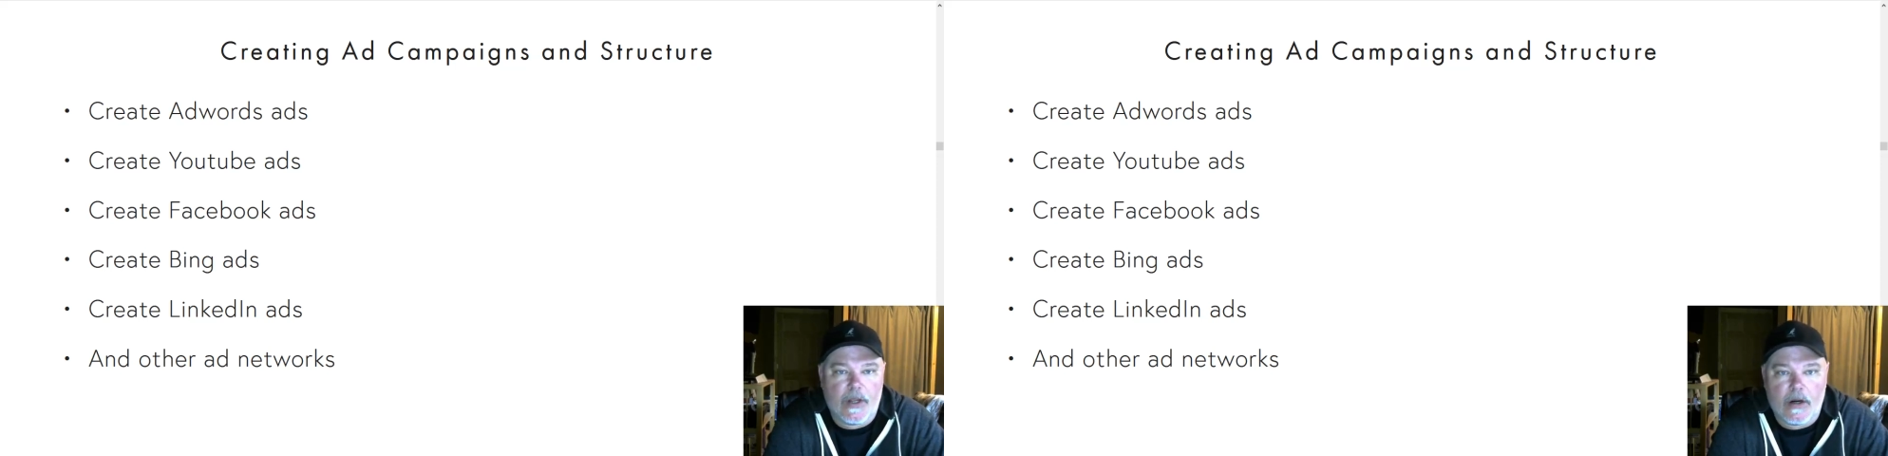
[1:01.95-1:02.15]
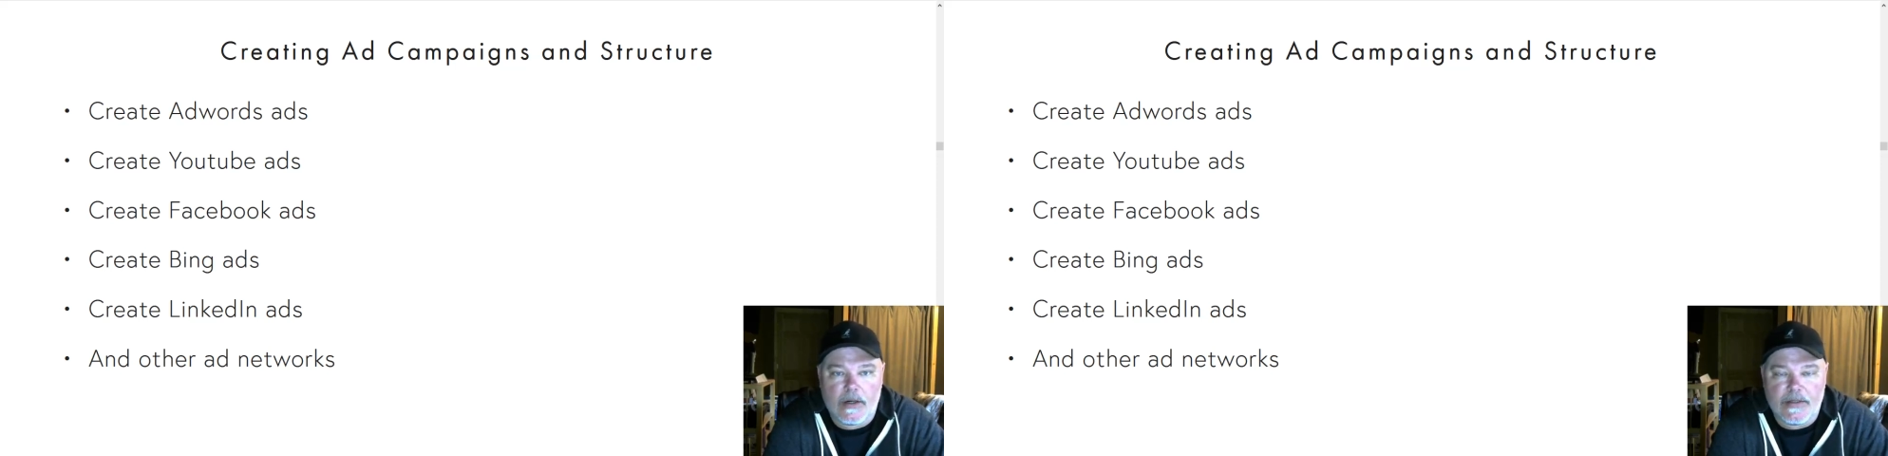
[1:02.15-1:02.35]

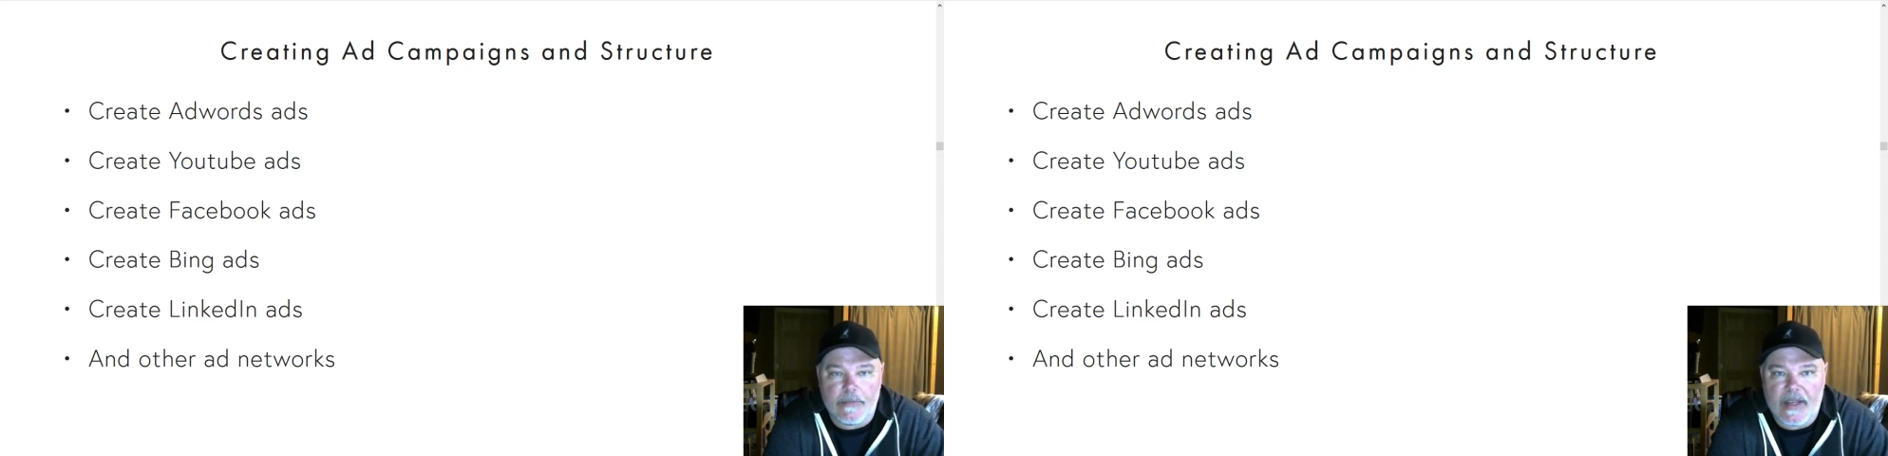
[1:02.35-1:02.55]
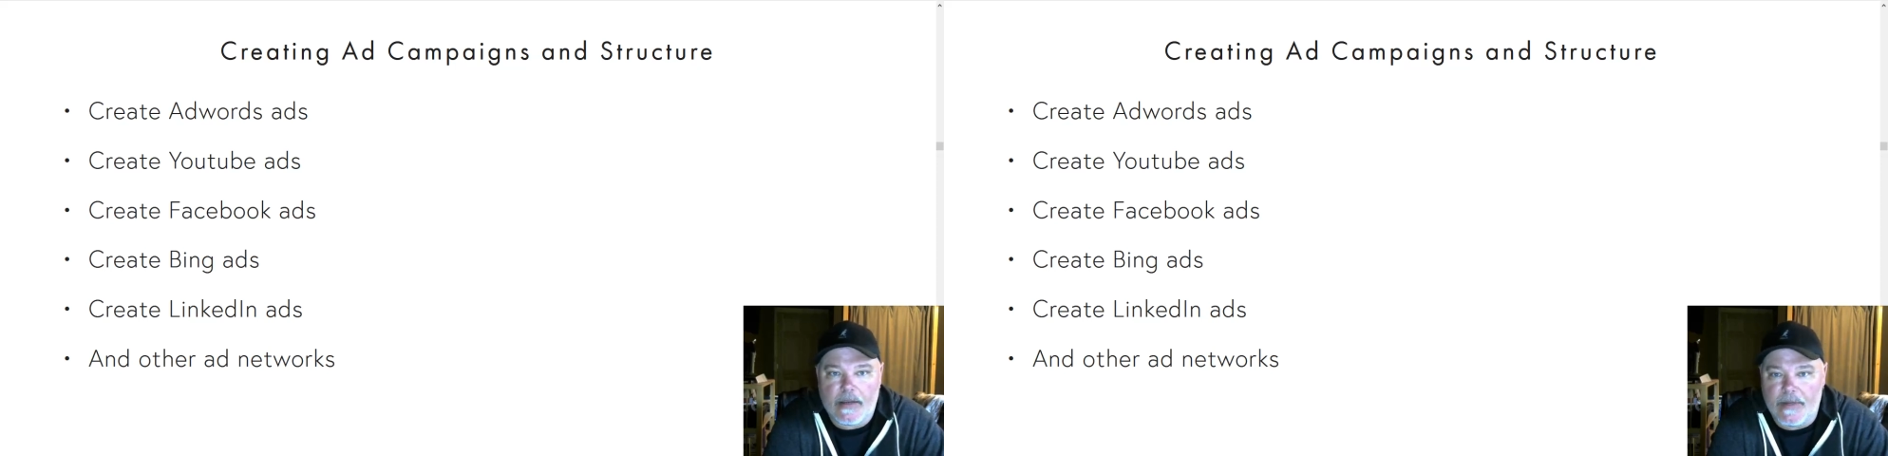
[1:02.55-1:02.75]
are in the
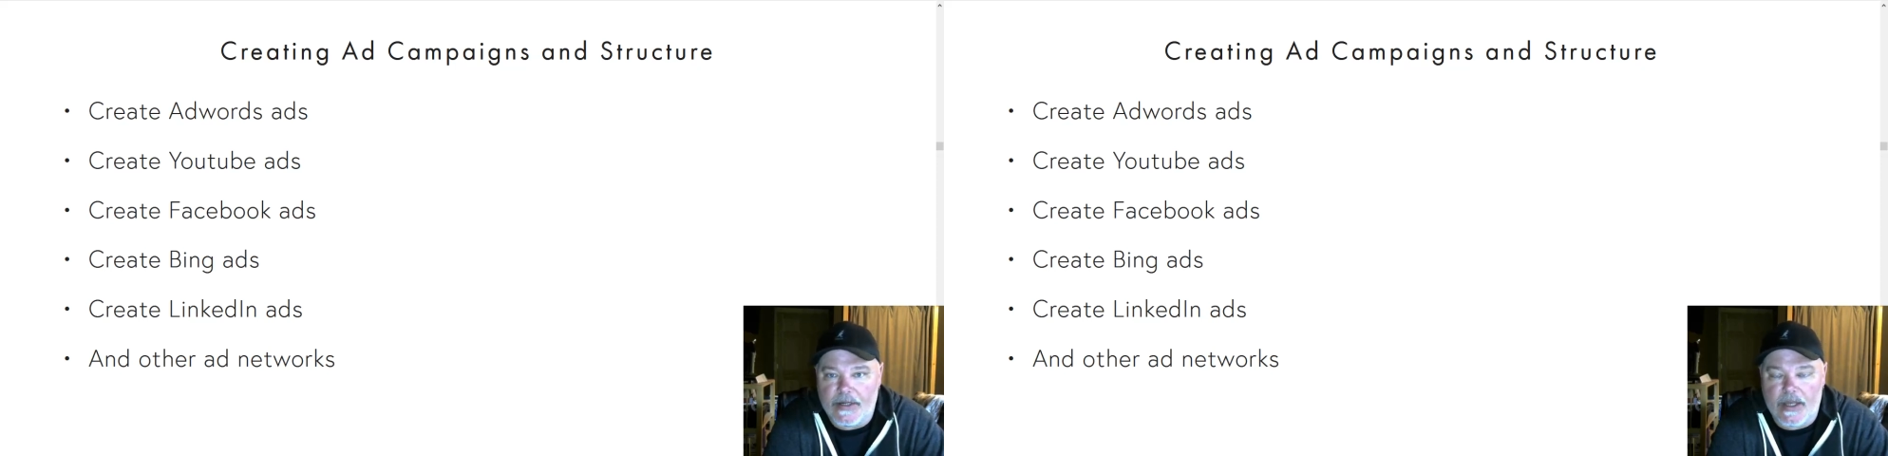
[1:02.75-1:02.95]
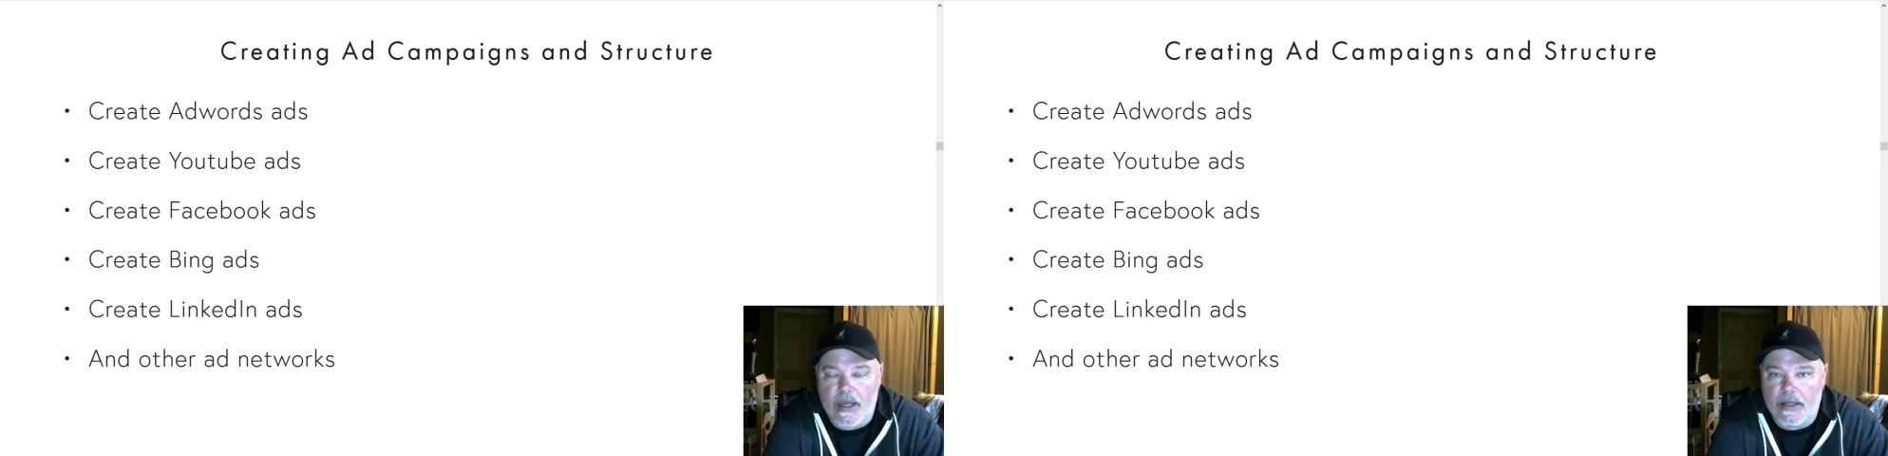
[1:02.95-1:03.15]
make
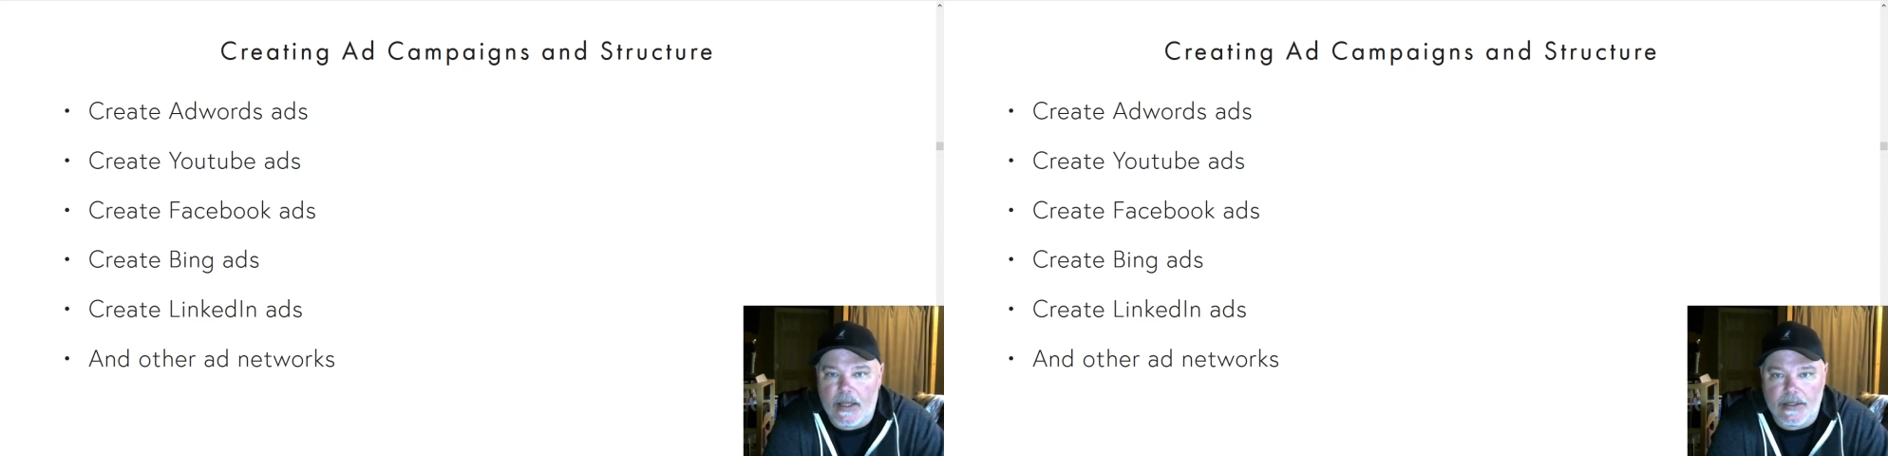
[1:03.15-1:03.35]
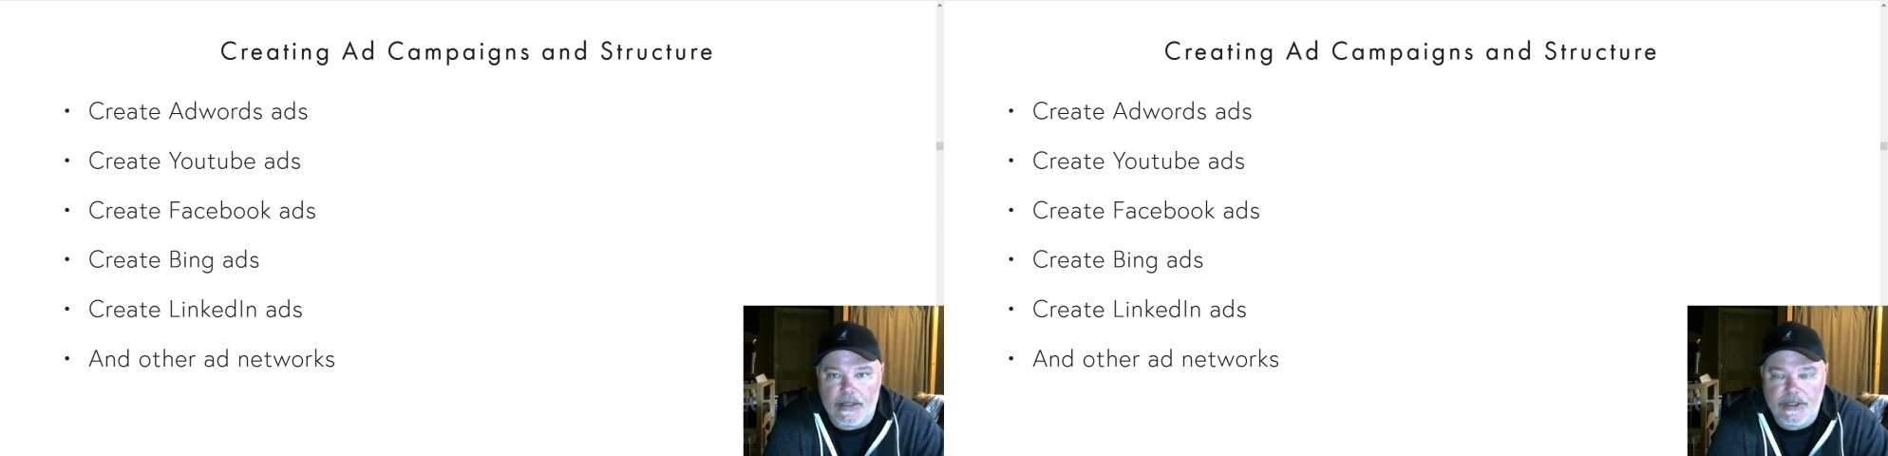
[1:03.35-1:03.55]
money
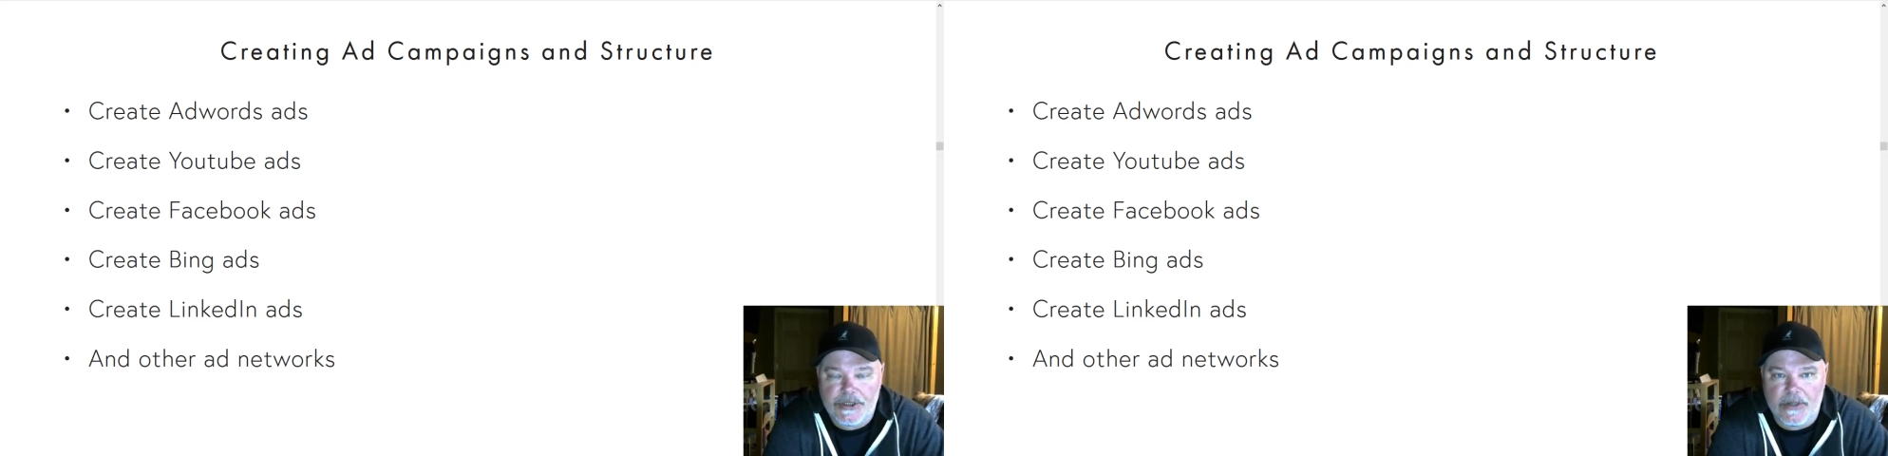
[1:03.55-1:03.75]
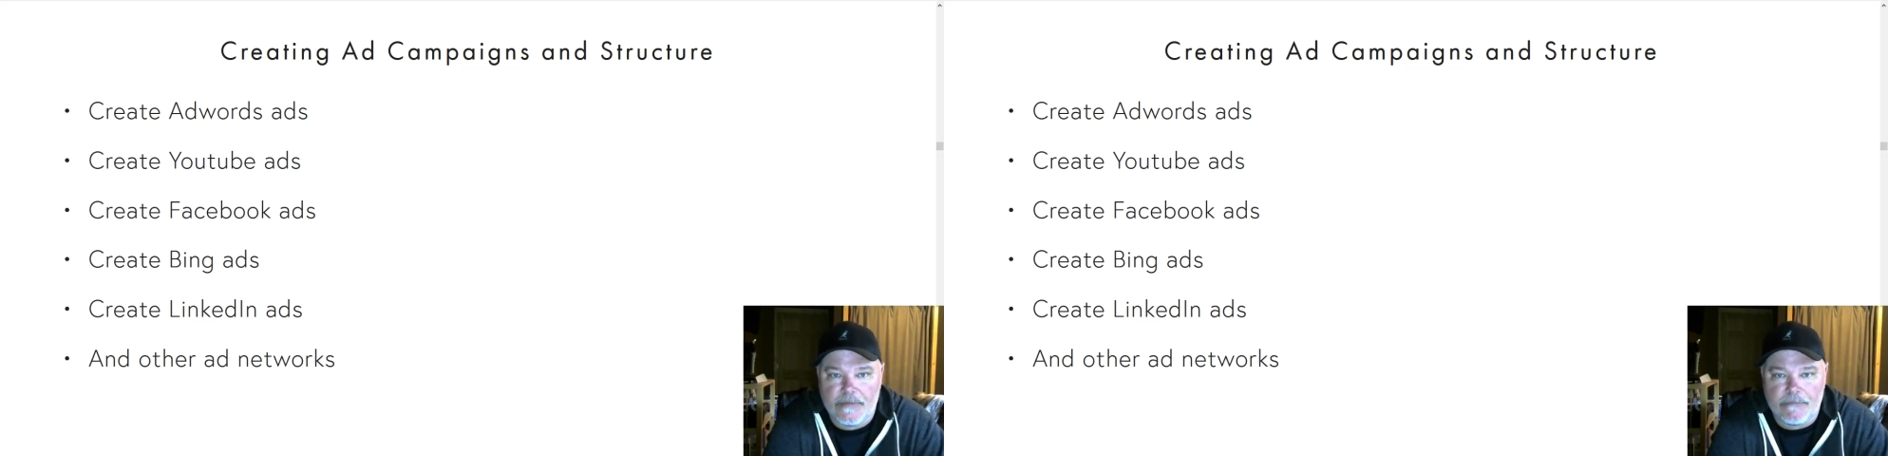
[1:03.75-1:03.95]
online niche.